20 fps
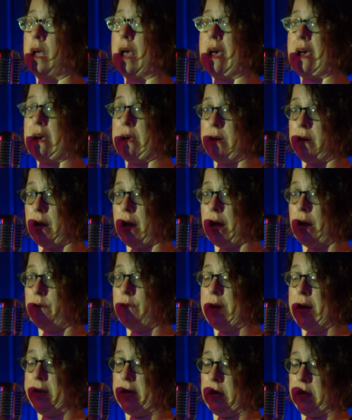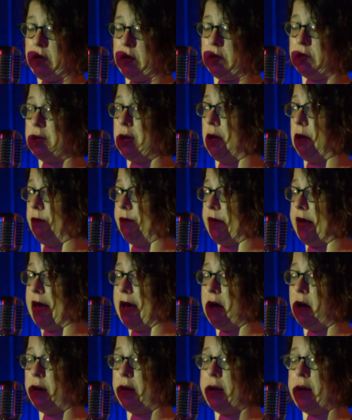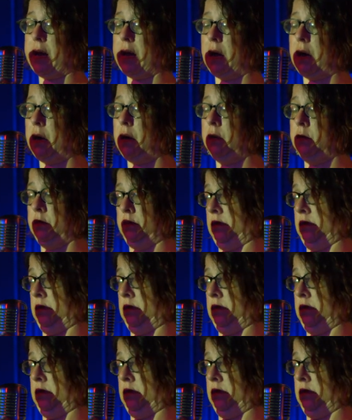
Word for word: and uh, regulars help me out here.